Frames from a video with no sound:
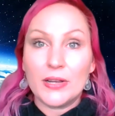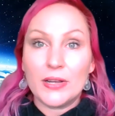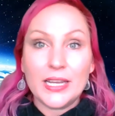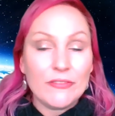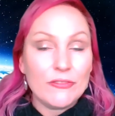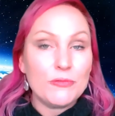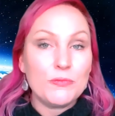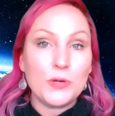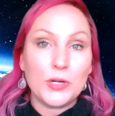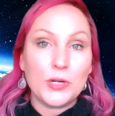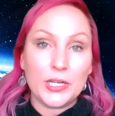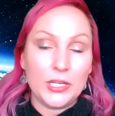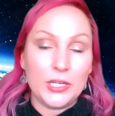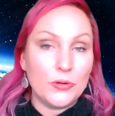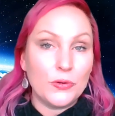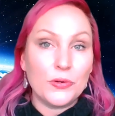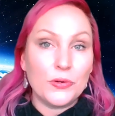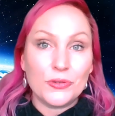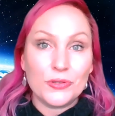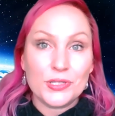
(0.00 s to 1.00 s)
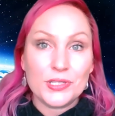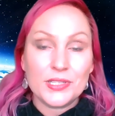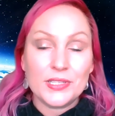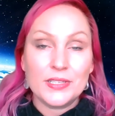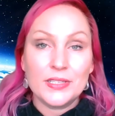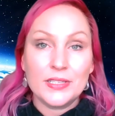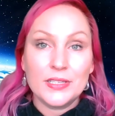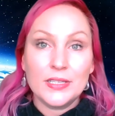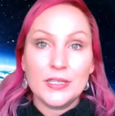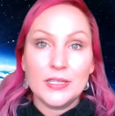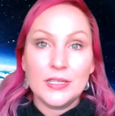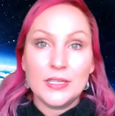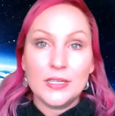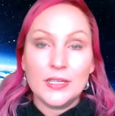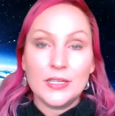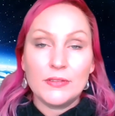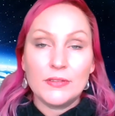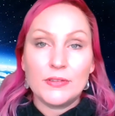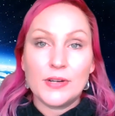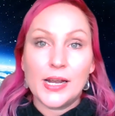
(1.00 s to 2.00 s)
Give them one of yours,
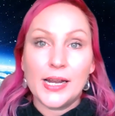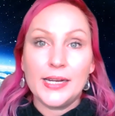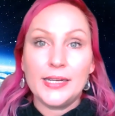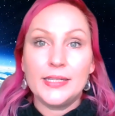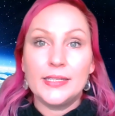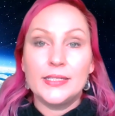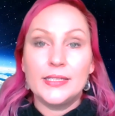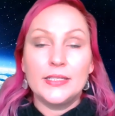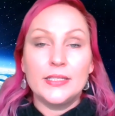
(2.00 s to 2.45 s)
right?